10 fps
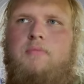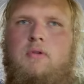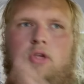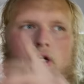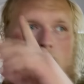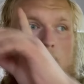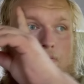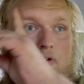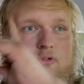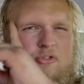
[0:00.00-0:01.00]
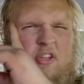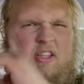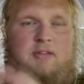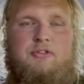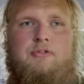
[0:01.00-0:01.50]
you know, I
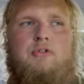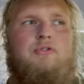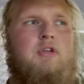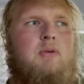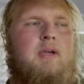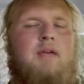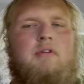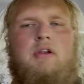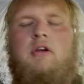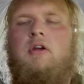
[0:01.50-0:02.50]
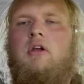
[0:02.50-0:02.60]
think it's the first video we have on here.